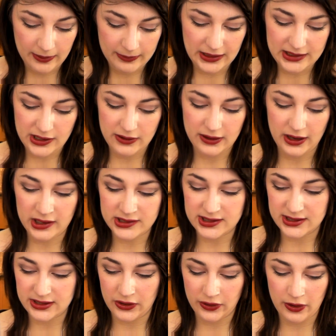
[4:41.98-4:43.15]
They don't last
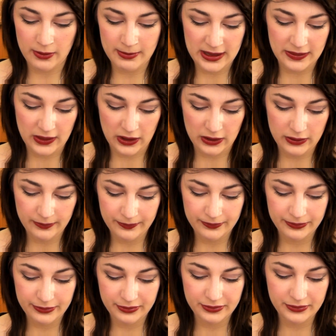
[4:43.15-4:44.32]
as long on me though,
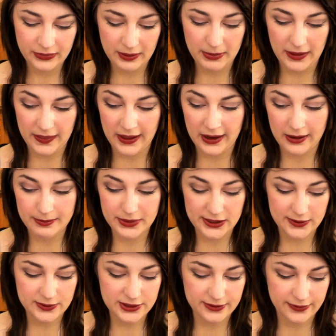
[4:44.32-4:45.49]
but they are
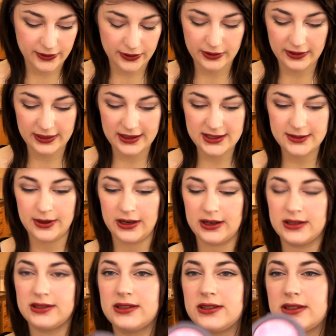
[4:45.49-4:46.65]
beautiful. And this one
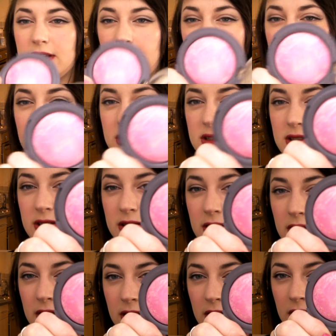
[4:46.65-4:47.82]
is Starlet,
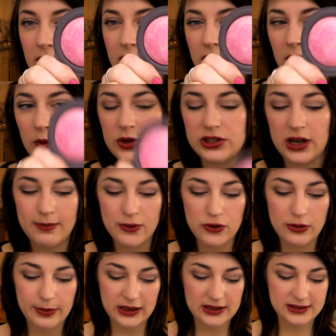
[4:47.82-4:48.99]
which I
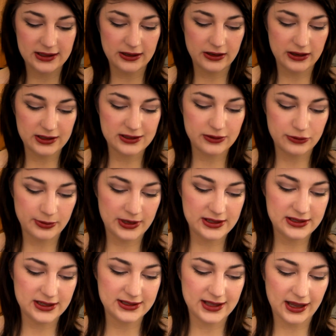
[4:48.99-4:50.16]
bought because it looked
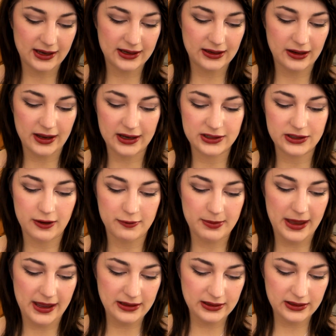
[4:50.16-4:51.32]
almost exactly like Daft
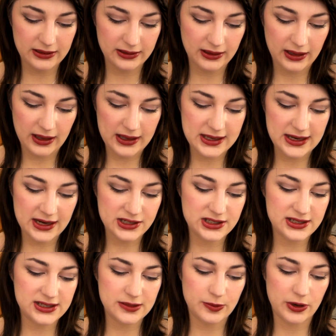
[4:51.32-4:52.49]
Pink. It
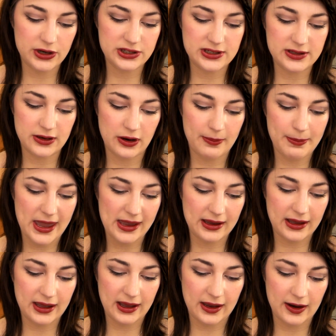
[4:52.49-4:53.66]
actually swatches a lot
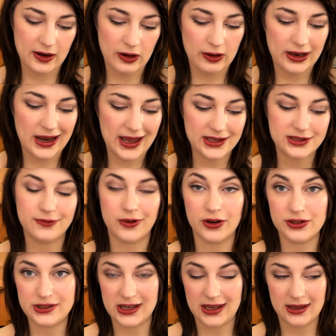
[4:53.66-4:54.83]
pinker and a lot less
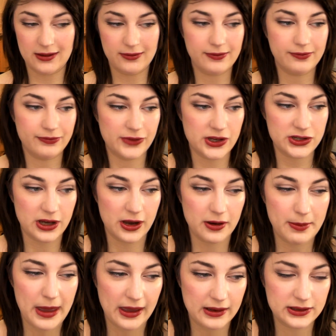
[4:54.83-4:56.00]
frosty than
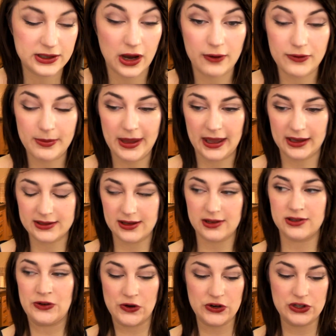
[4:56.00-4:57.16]
Daft Pink, so
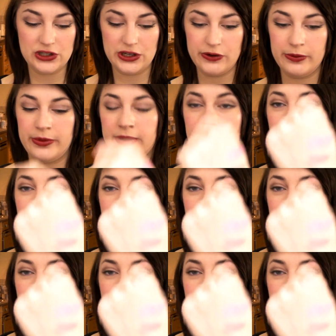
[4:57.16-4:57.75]
it's not a dupe.